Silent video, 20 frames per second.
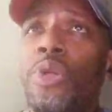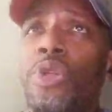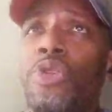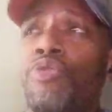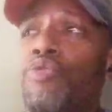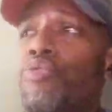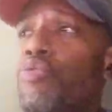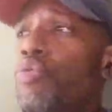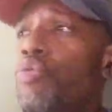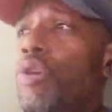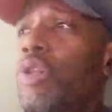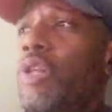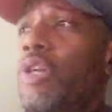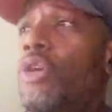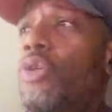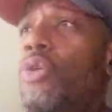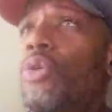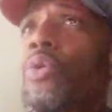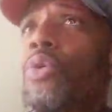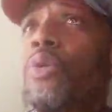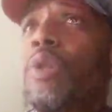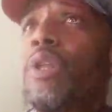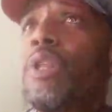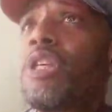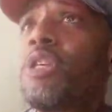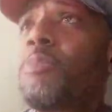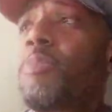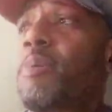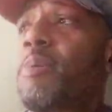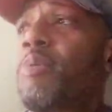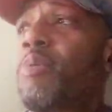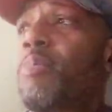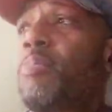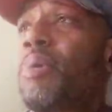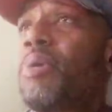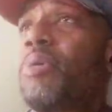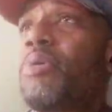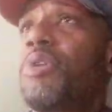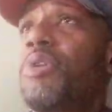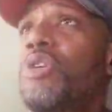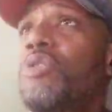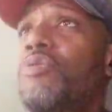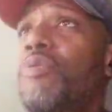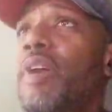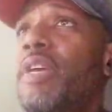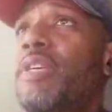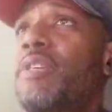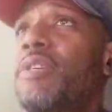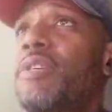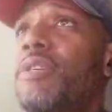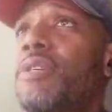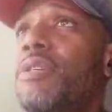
It's really cool that these people build these races.